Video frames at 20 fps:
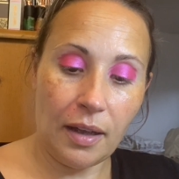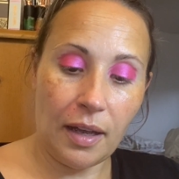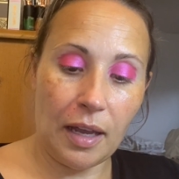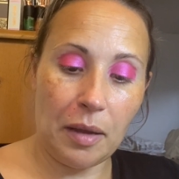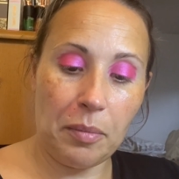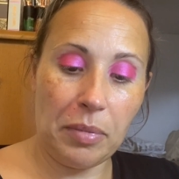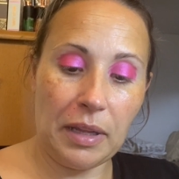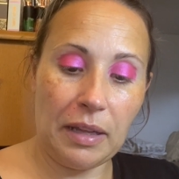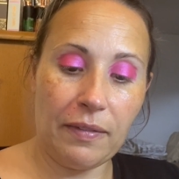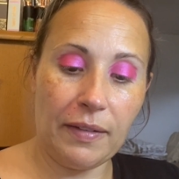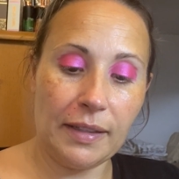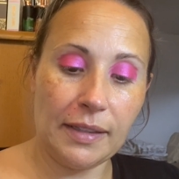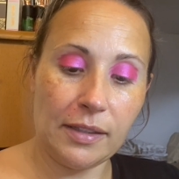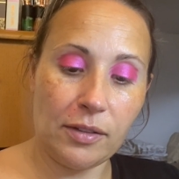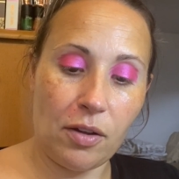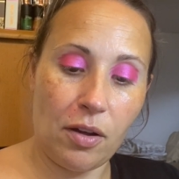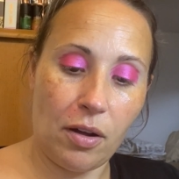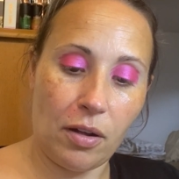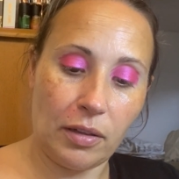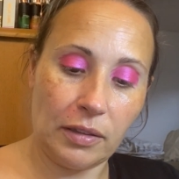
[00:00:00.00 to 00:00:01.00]
I believe it's
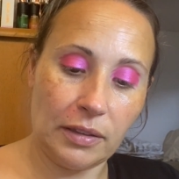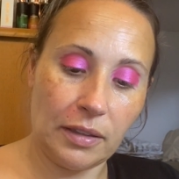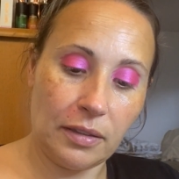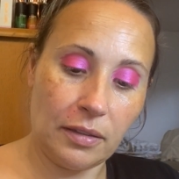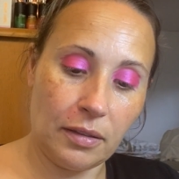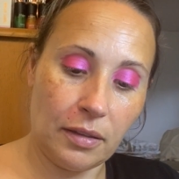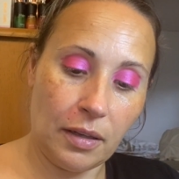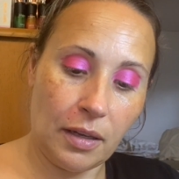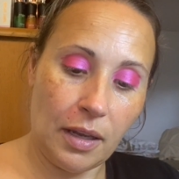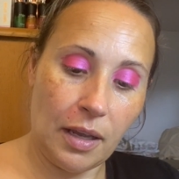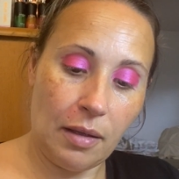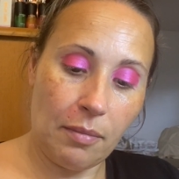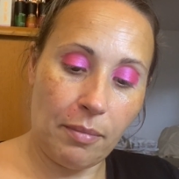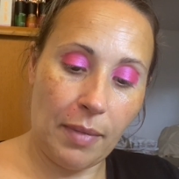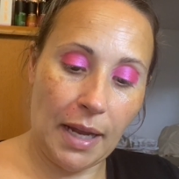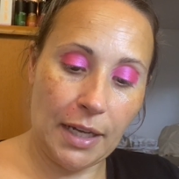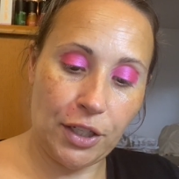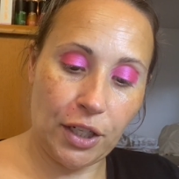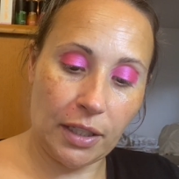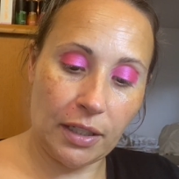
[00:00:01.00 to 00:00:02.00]
called
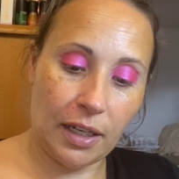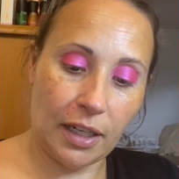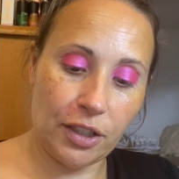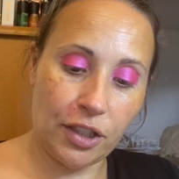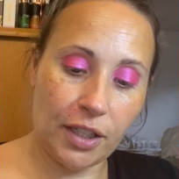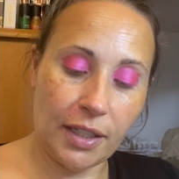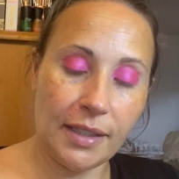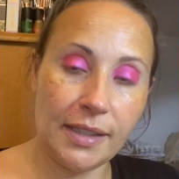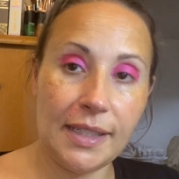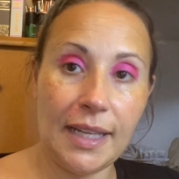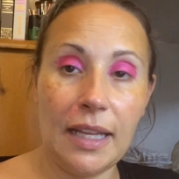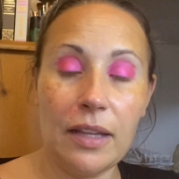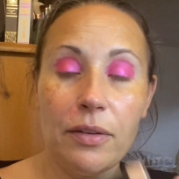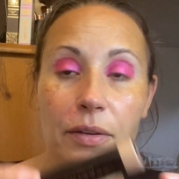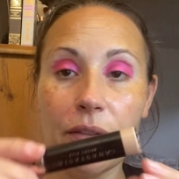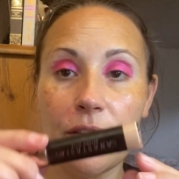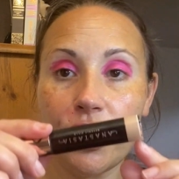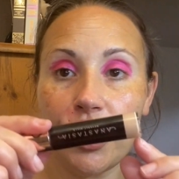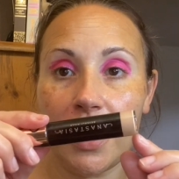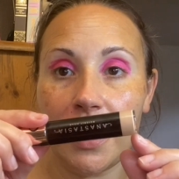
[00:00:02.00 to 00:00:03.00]
Magic Touch Concealer
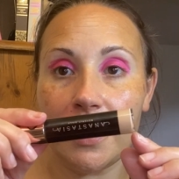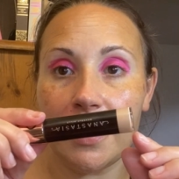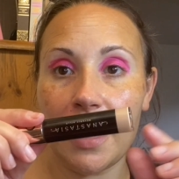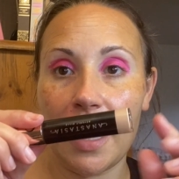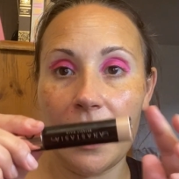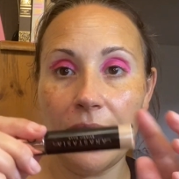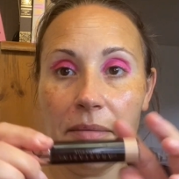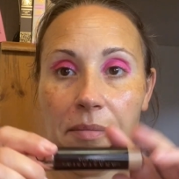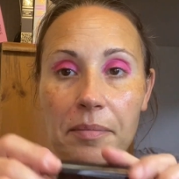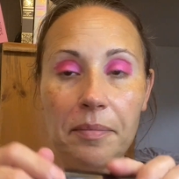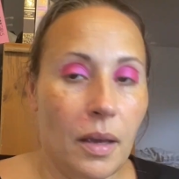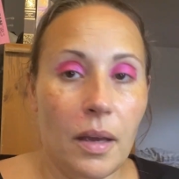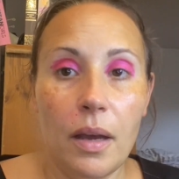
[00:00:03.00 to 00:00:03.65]
in the shade 10.